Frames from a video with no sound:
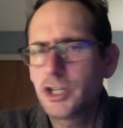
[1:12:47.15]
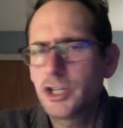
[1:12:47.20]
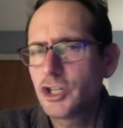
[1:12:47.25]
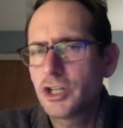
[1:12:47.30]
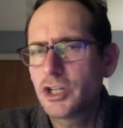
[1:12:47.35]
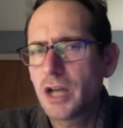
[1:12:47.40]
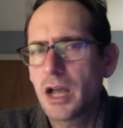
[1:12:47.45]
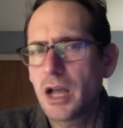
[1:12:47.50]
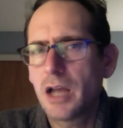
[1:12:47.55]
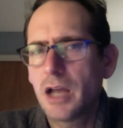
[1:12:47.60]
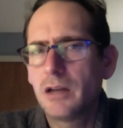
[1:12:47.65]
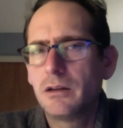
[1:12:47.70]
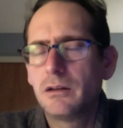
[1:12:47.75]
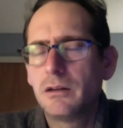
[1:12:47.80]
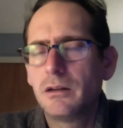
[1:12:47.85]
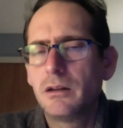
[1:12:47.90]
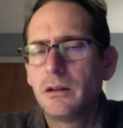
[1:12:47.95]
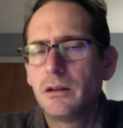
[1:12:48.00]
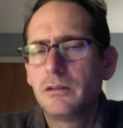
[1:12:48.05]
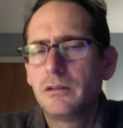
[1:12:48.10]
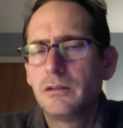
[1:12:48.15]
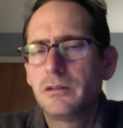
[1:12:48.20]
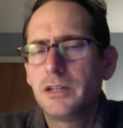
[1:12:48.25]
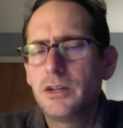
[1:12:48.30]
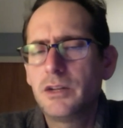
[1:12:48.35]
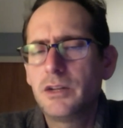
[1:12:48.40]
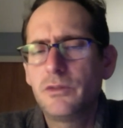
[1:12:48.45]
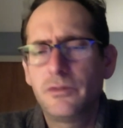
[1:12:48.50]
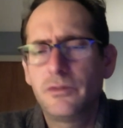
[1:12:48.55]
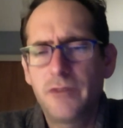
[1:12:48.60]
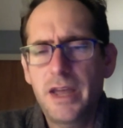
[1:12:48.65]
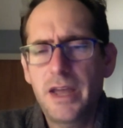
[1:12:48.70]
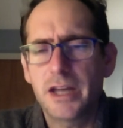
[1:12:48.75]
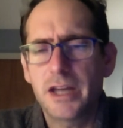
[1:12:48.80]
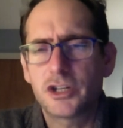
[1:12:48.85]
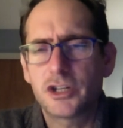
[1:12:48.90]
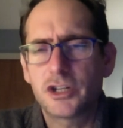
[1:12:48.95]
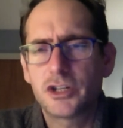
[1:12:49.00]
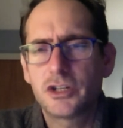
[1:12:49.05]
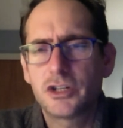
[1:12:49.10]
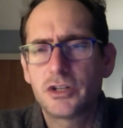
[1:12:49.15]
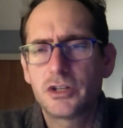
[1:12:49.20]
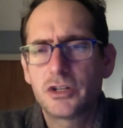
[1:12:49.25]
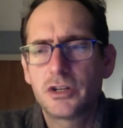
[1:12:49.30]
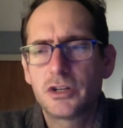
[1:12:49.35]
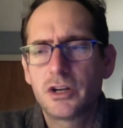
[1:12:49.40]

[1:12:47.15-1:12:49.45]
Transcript: shot do you fish?